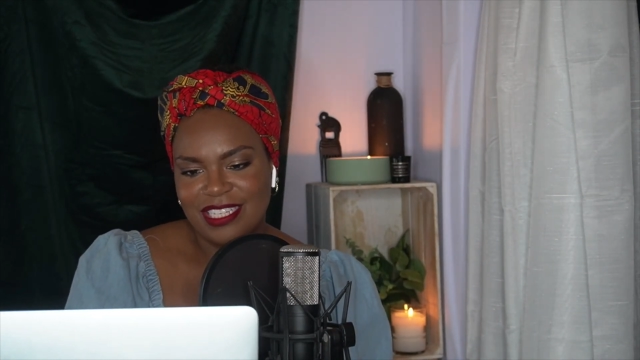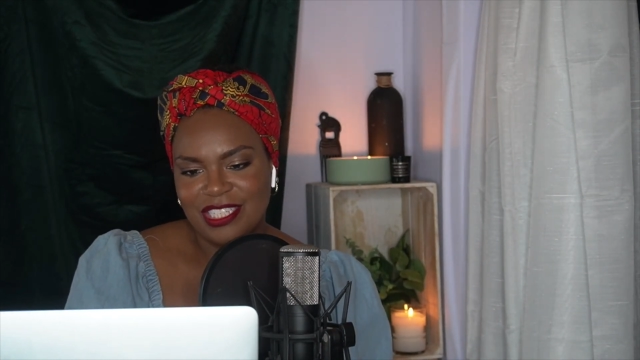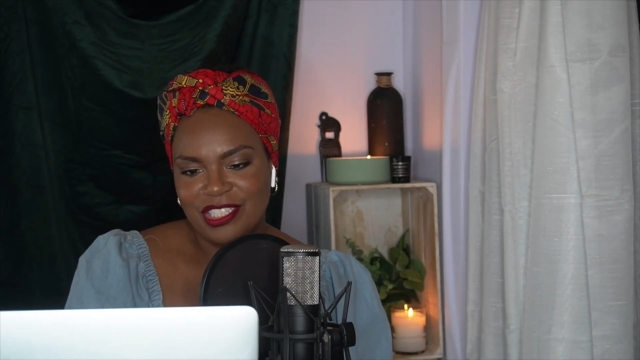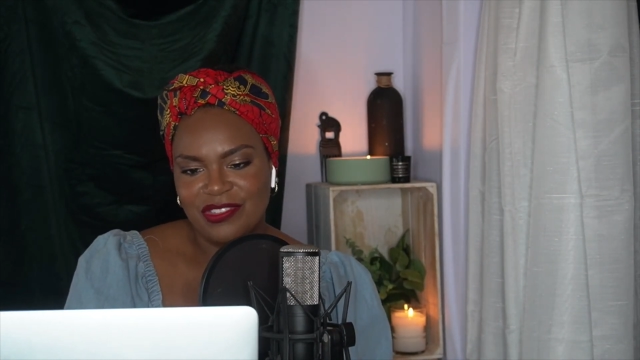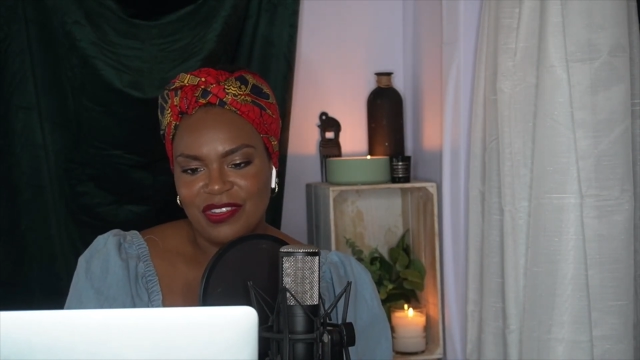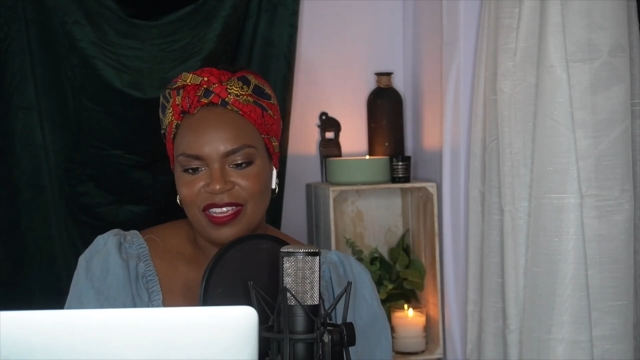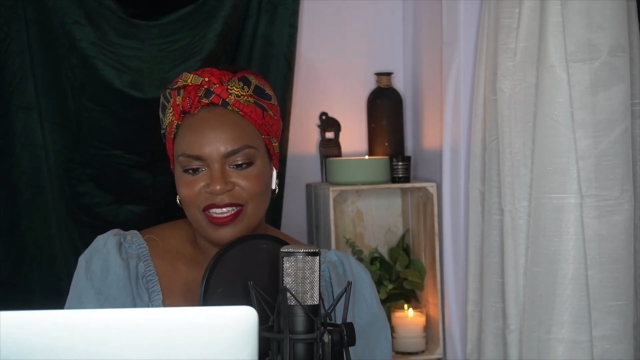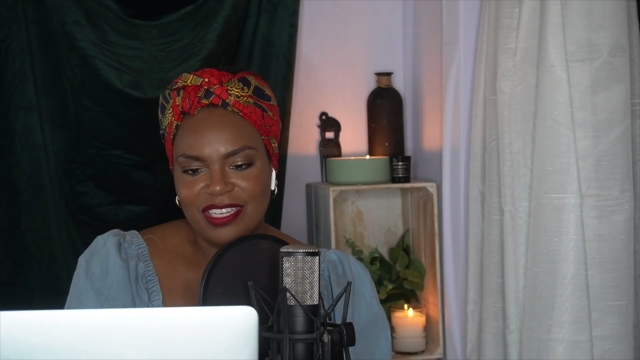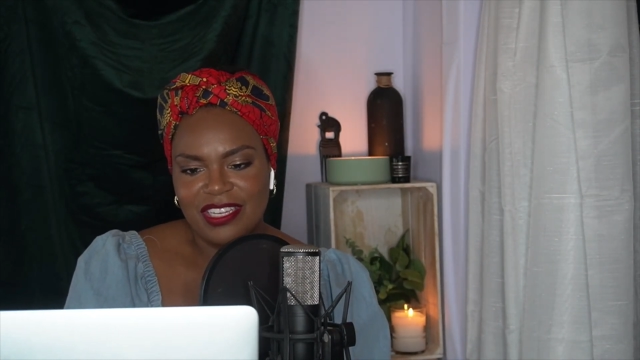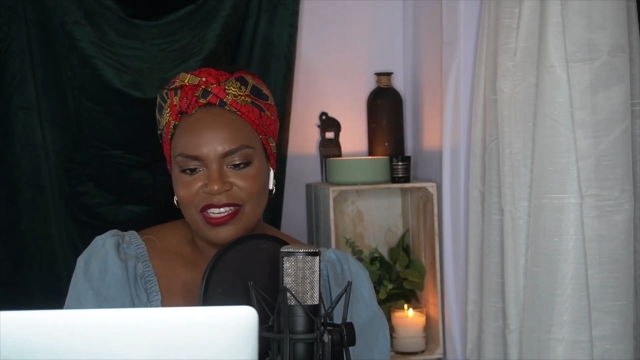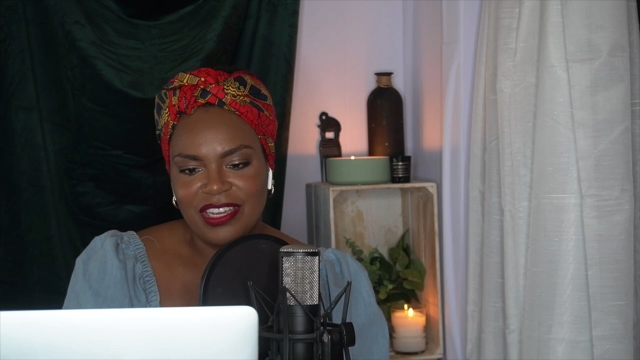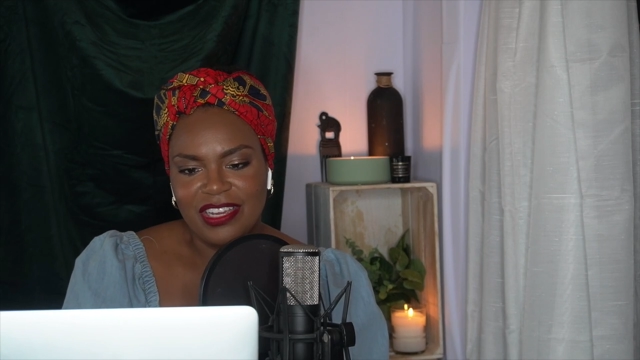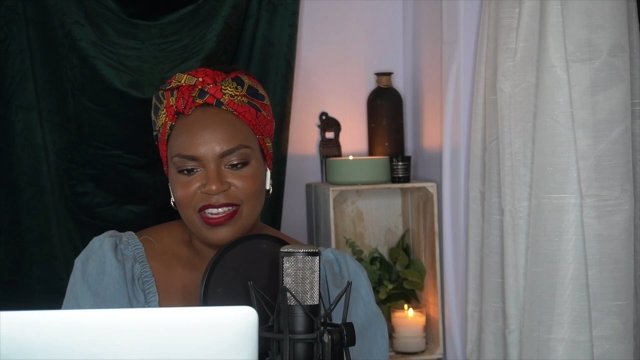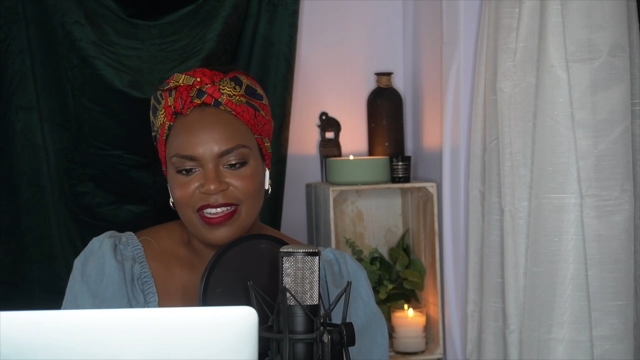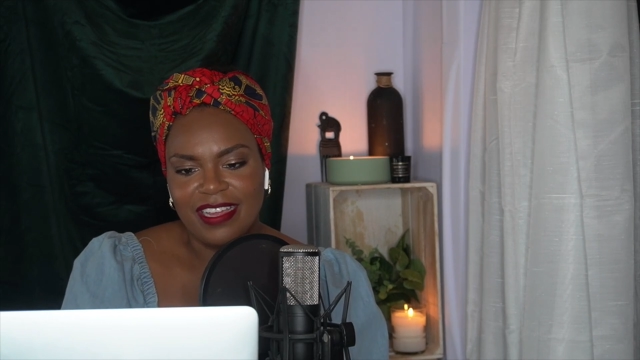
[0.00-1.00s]

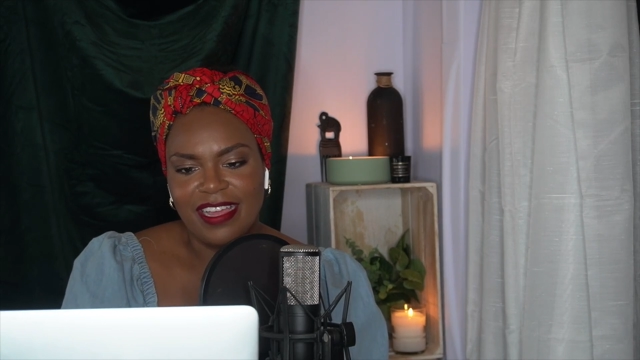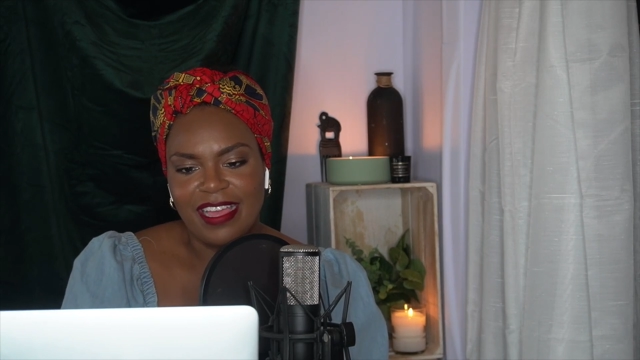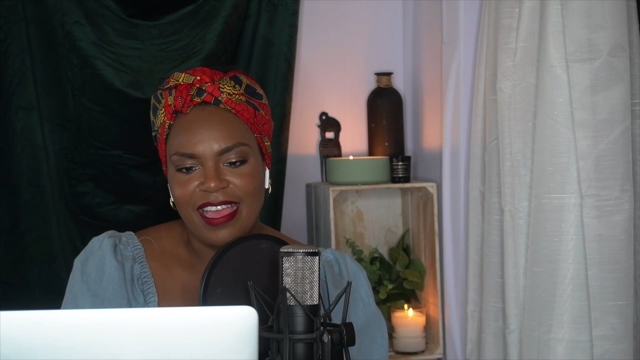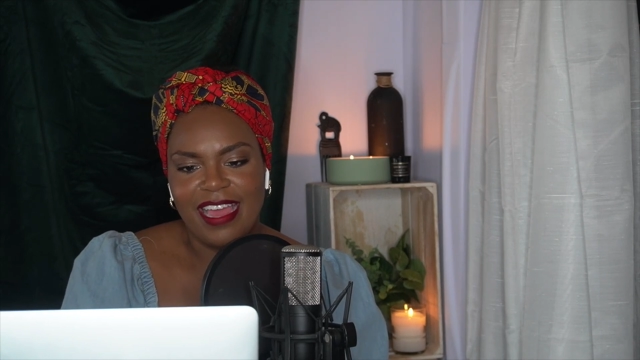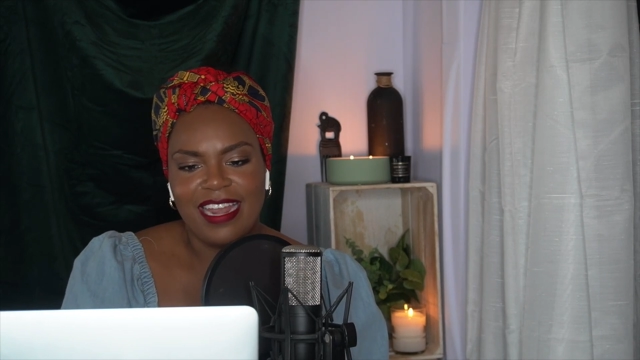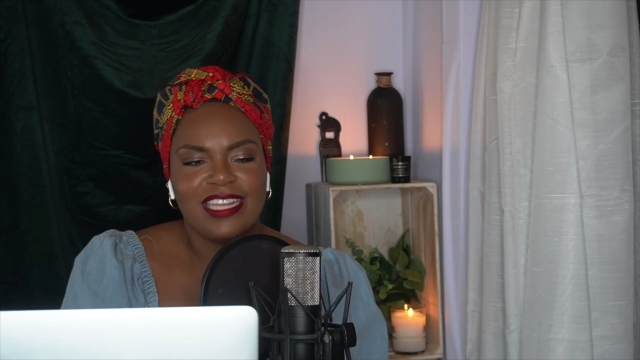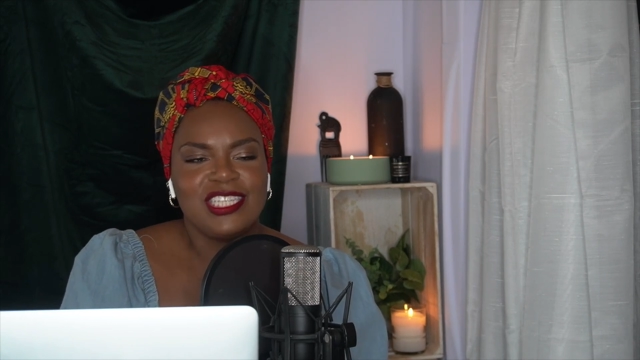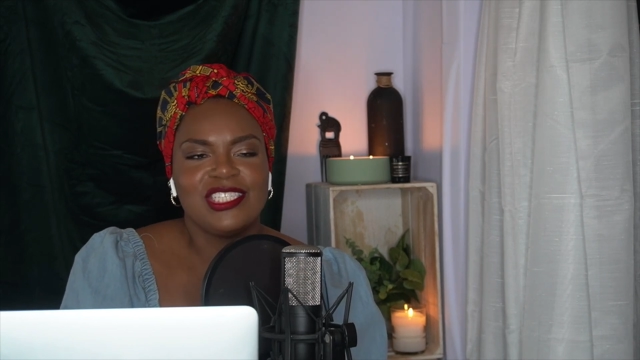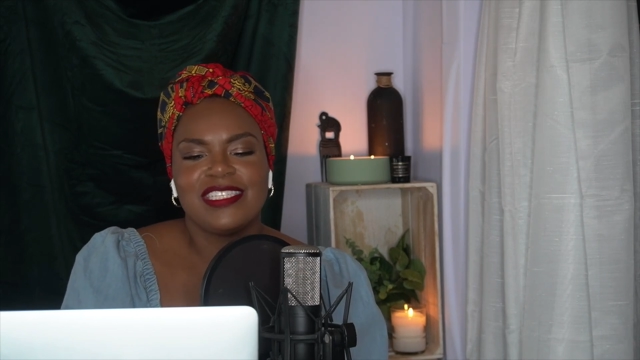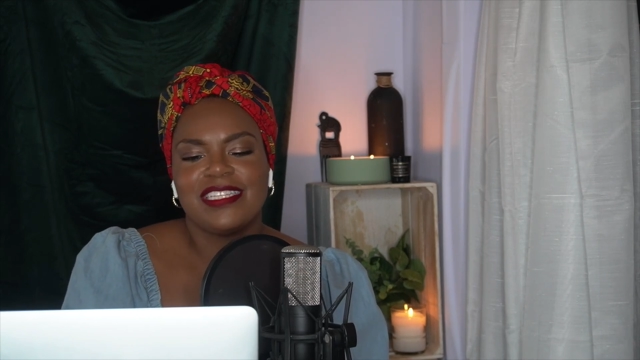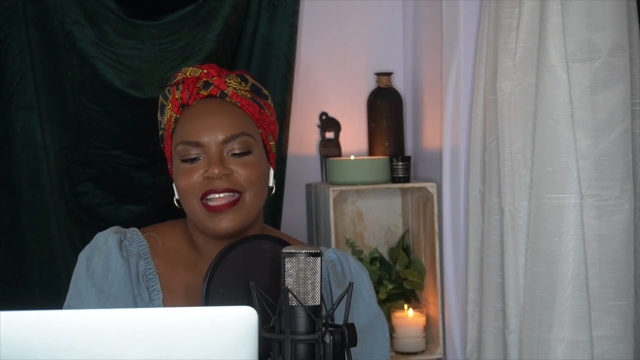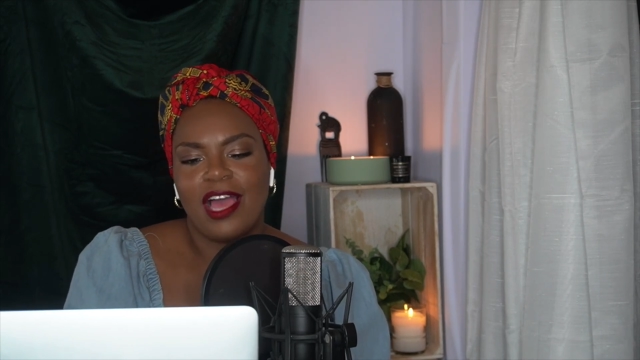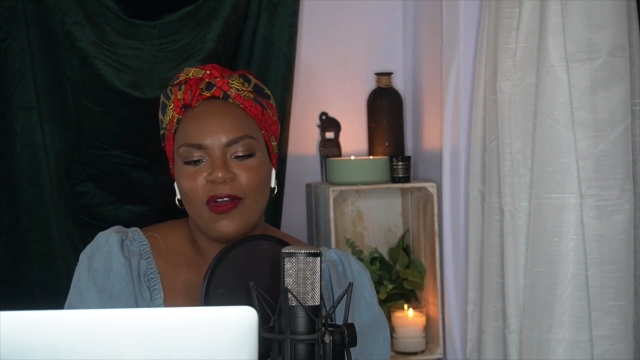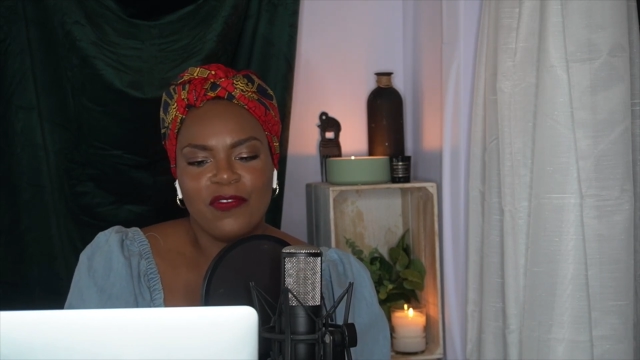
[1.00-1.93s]
instructor. And I just